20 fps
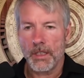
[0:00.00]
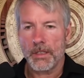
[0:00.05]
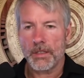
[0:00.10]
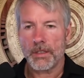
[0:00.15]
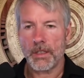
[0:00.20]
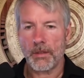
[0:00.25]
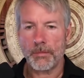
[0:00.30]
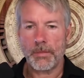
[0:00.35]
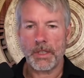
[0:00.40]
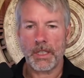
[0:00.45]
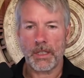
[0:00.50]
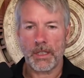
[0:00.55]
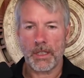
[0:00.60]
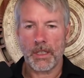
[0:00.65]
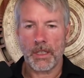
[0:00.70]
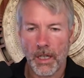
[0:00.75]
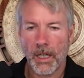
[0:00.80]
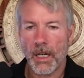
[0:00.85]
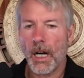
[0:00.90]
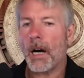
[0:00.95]

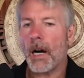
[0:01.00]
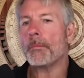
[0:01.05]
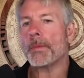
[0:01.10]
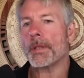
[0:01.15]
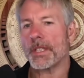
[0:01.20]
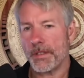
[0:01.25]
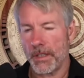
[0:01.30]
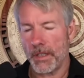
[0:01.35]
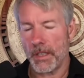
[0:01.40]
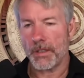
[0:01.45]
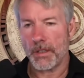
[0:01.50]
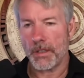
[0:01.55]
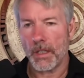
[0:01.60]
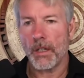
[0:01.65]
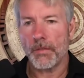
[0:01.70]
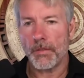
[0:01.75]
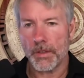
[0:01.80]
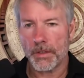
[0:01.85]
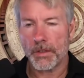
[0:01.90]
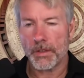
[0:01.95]
something opposite
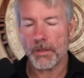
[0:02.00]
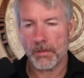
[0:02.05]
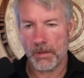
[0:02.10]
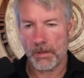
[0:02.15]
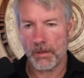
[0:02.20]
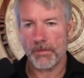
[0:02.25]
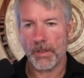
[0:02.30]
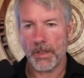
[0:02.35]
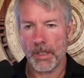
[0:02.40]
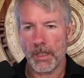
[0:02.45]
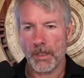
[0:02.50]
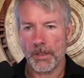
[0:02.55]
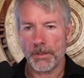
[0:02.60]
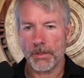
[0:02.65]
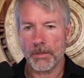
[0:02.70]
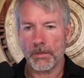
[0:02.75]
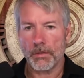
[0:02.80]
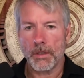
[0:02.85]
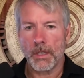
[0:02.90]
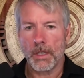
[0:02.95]
of a store of
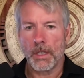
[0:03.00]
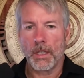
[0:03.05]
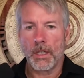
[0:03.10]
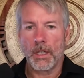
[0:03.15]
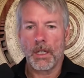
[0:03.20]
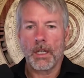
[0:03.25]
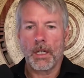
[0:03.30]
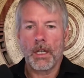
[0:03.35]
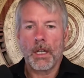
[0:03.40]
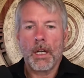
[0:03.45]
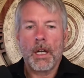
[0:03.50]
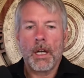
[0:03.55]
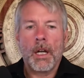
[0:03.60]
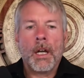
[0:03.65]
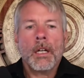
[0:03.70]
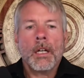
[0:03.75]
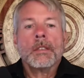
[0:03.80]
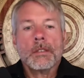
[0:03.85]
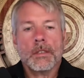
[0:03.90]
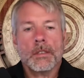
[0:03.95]
value. Mm-hmm.
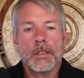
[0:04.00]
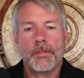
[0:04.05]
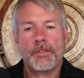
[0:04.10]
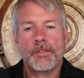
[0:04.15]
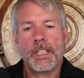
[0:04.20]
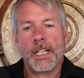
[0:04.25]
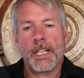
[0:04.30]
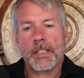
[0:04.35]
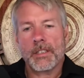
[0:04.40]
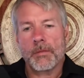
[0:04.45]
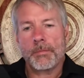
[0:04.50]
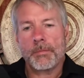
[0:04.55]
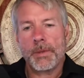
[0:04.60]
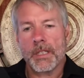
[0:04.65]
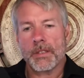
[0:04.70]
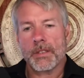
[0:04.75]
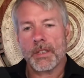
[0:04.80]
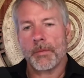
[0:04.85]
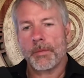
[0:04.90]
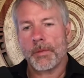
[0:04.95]
If the
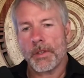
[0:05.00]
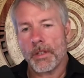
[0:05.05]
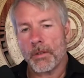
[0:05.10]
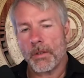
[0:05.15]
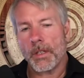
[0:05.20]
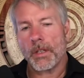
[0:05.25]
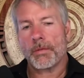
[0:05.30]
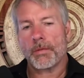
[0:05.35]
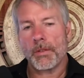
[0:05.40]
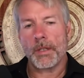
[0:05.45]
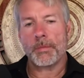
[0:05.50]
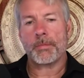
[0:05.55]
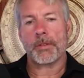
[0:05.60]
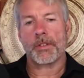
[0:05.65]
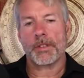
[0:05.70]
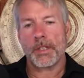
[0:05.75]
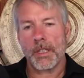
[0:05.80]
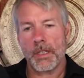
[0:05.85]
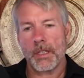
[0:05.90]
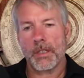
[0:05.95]
S&P is up
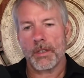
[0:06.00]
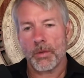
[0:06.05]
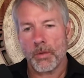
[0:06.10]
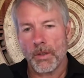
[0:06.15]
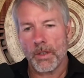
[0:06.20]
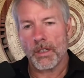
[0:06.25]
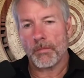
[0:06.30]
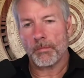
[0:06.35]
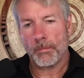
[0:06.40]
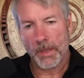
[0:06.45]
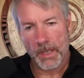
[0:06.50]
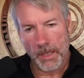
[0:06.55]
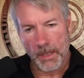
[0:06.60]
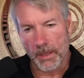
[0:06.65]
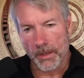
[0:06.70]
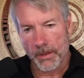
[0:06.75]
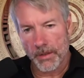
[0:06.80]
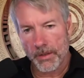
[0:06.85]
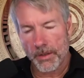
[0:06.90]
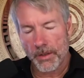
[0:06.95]
33% in 12
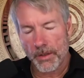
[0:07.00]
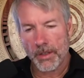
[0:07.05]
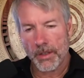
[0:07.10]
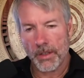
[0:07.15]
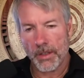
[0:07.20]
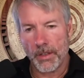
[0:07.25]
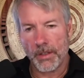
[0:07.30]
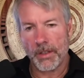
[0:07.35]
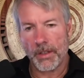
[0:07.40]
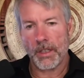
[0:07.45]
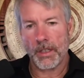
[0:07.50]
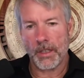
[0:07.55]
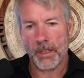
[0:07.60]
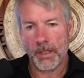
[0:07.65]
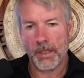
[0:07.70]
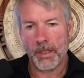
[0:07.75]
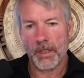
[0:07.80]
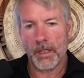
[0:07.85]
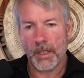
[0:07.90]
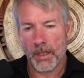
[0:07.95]
months,
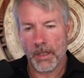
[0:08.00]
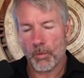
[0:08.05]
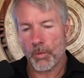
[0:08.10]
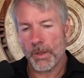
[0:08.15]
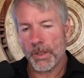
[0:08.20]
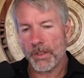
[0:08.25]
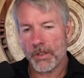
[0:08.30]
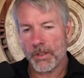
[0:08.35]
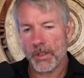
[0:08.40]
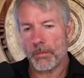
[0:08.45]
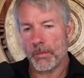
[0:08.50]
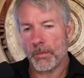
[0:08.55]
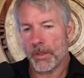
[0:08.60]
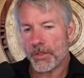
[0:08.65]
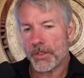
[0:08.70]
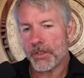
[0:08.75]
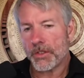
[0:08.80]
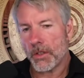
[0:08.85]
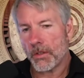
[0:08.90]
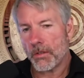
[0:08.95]
then a
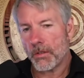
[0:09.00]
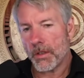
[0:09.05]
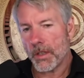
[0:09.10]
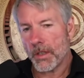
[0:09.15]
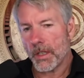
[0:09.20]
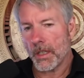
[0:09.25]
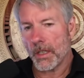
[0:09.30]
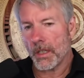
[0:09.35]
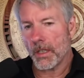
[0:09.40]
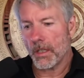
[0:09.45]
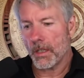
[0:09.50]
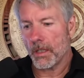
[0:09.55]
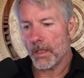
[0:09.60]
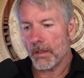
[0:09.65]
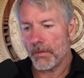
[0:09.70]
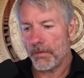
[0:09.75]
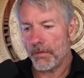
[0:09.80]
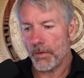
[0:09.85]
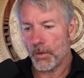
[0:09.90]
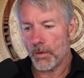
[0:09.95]
reasonable surrogate
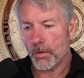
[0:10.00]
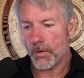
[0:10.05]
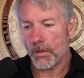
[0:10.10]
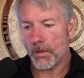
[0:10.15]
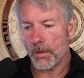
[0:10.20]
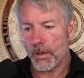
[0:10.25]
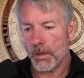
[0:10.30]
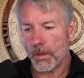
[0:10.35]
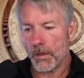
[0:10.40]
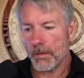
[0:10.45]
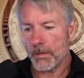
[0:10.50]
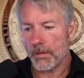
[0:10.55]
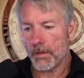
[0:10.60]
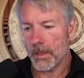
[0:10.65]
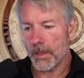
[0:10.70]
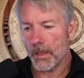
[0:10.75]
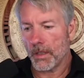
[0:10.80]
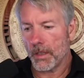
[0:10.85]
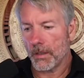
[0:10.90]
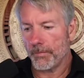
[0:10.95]
for
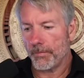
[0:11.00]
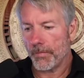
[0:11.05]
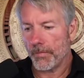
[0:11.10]
the